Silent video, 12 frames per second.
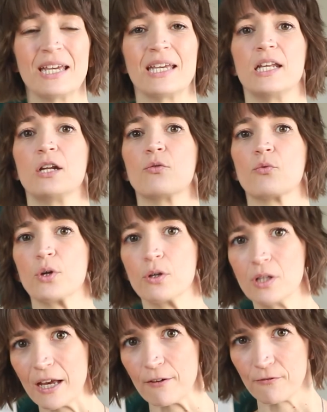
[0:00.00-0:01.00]
getting
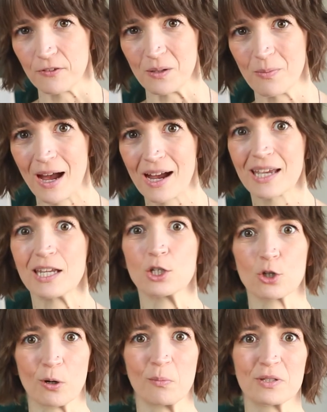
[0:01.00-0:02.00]
real life feedback in
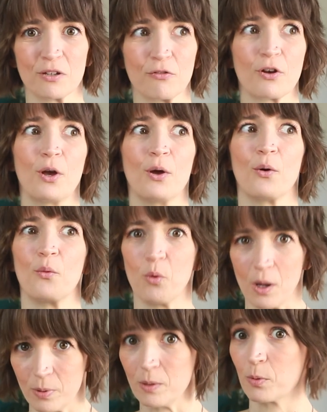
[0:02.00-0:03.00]
terms of
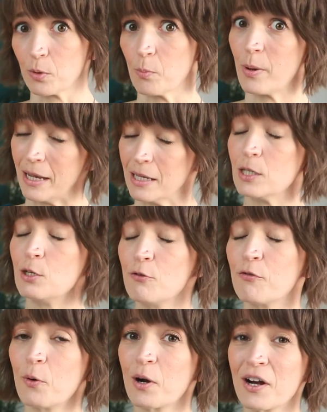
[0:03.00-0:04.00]
what people are paying you
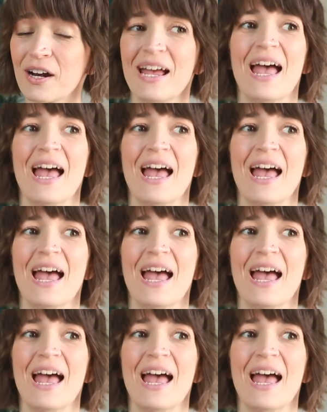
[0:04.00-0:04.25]
for,